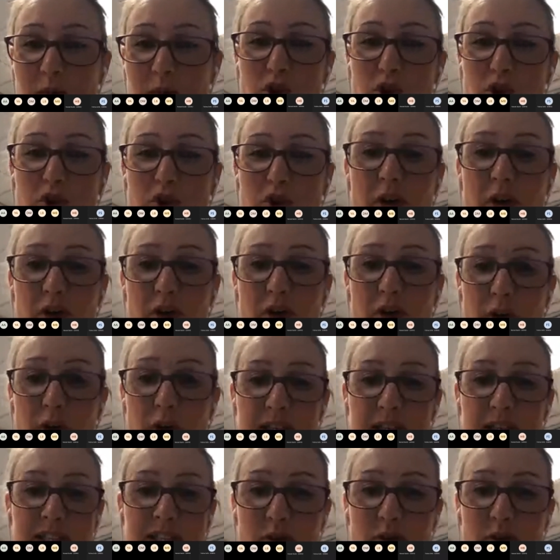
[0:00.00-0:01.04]
I'm sure you all know
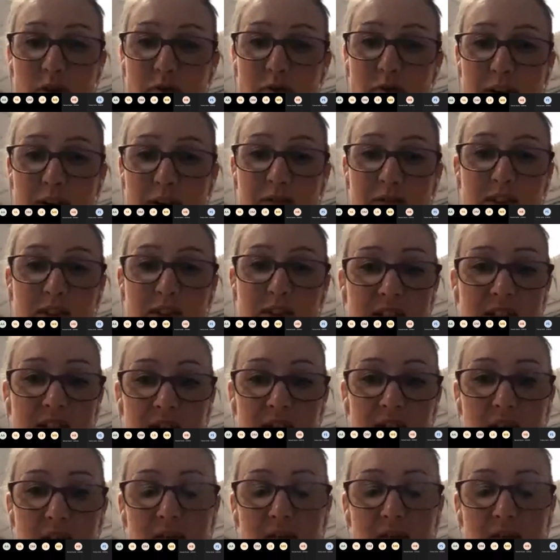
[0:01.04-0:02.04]
bacteria and viruses